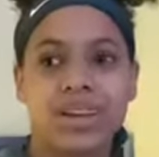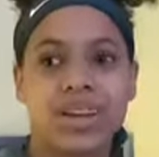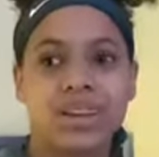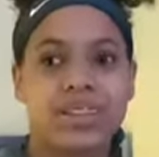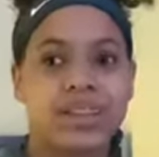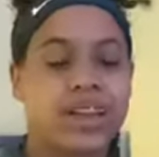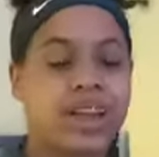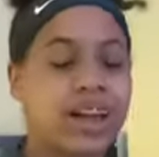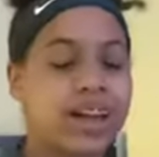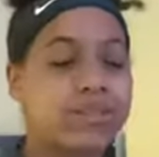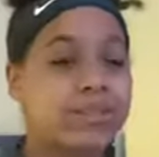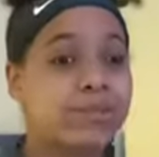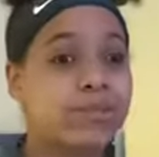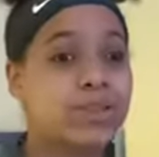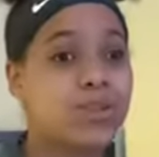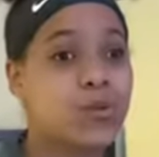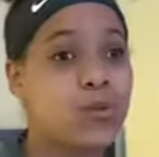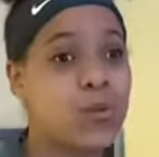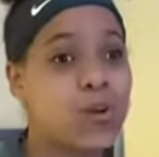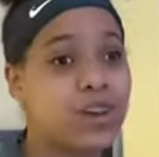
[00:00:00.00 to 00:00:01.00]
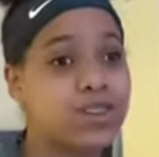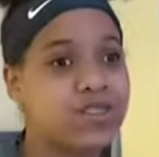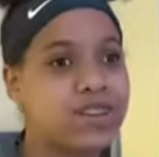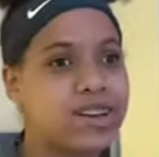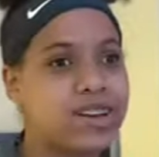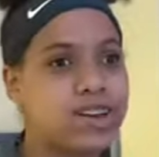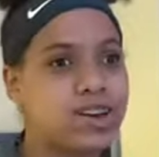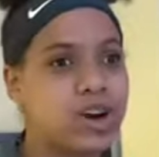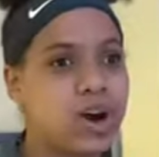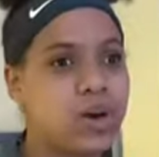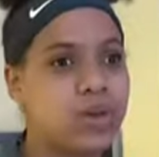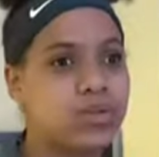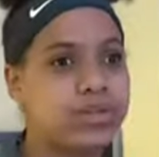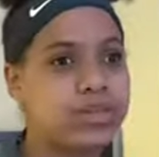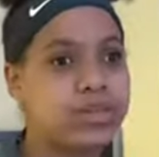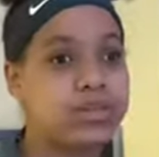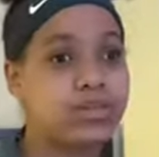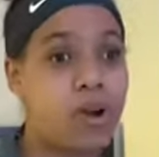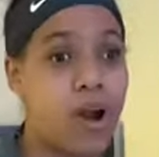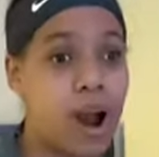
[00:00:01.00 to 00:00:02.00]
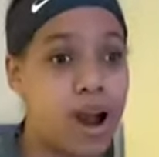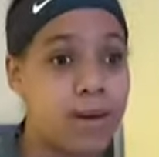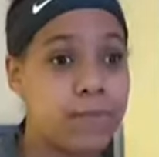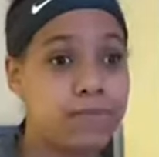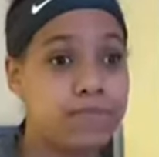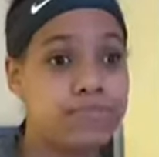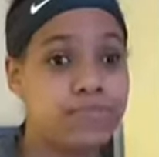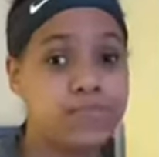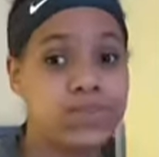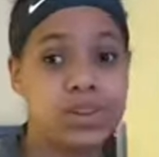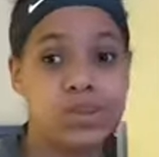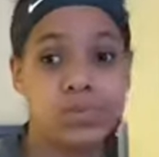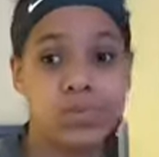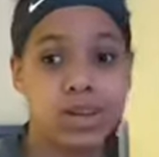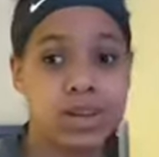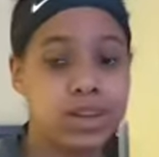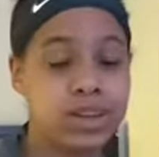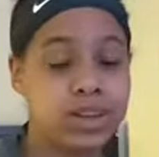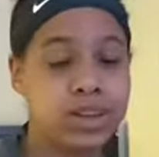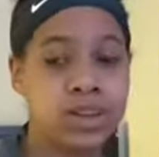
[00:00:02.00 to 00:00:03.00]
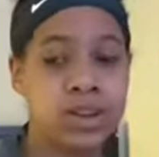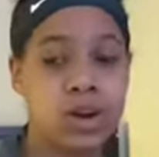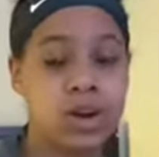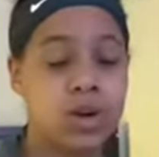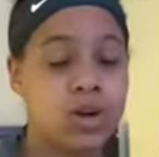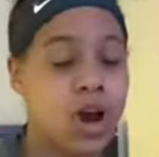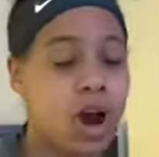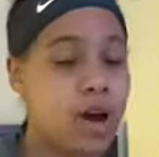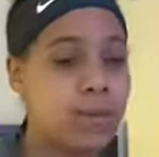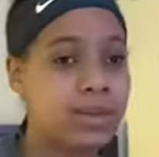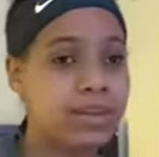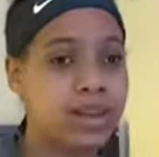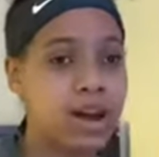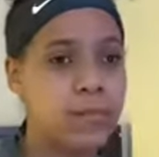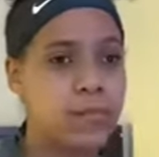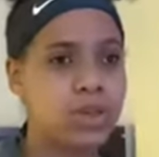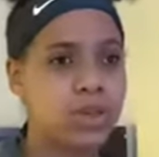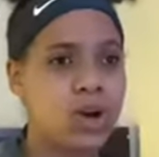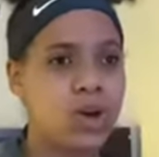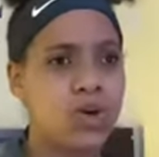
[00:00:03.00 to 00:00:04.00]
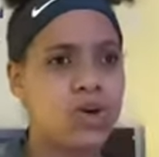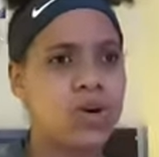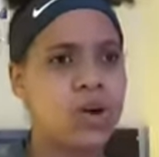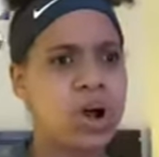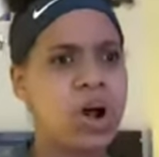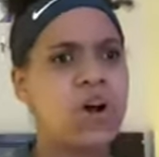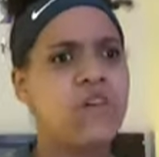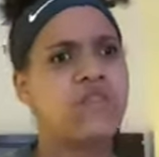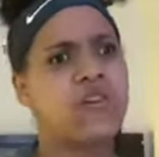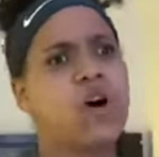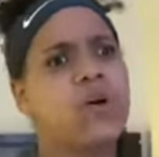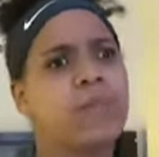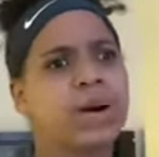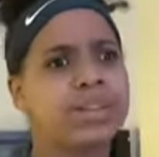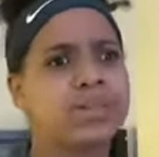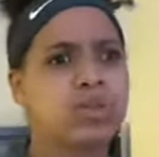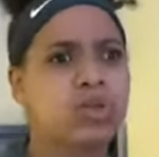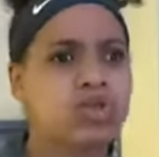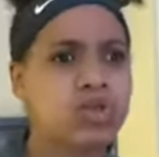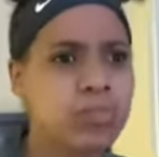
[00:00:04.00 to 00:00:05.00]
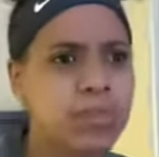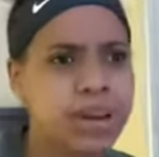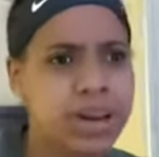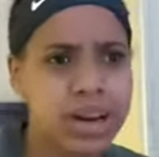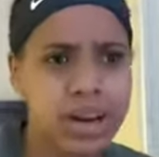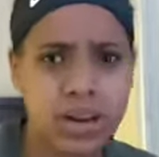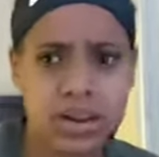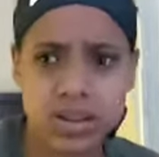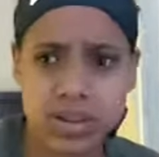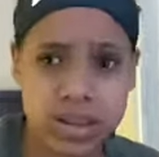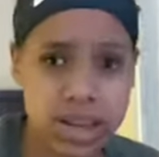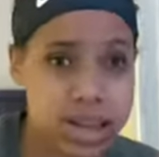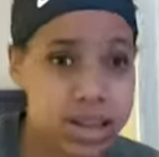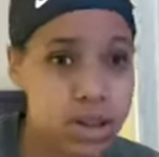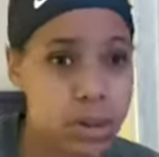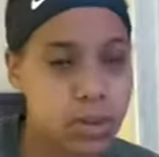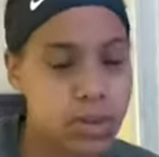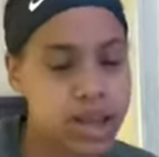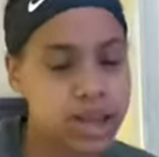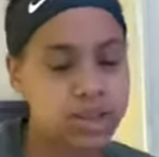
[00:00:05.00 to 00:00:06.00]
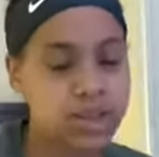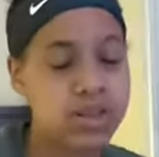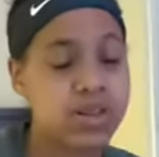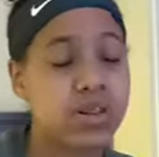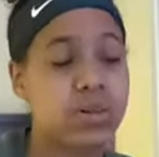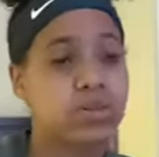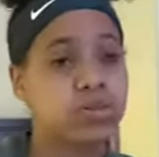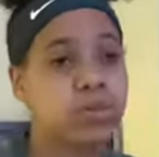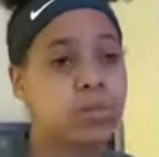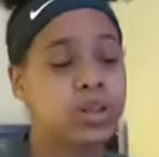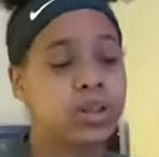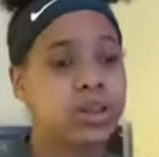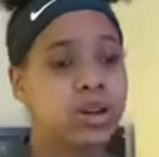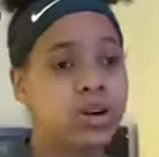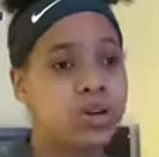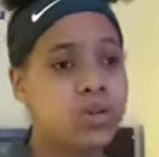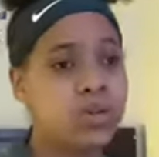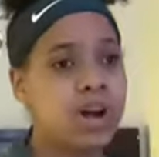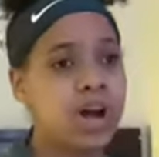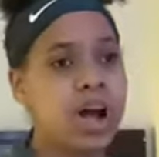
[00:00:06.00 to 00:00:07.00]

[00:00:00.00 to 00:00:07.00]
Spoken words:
Thank you guys so much for watching. You know, subscribe to me, you know, comment down below, follow my social media, it's in the link description below,